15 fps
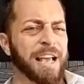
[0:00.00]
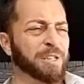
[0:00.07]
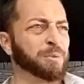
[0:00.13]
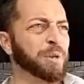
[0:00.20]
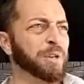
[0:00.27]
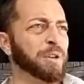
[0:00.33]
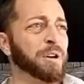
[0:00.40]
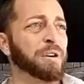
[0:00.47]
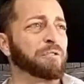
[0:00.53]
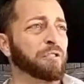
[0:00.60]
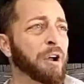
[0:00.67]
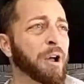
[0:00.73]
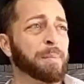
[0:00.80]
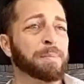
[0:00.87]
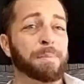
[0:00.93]
as we learned
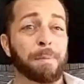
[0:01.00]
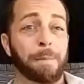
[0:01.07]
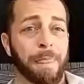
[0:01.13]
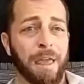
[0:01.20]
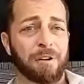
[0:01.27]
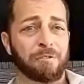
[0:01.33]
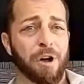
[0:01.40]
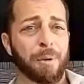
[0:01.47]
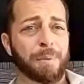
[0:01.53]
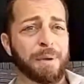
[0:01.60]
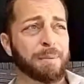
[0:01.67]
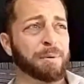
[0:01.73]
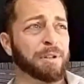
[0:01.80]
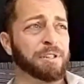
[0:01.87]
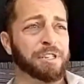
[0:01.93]
from, of all
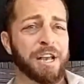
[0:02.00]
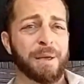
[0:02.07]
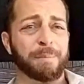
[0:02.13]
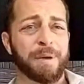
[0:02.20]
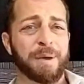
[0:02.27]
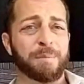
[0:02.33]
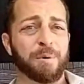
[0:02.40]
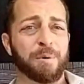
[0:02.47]
people, J.P.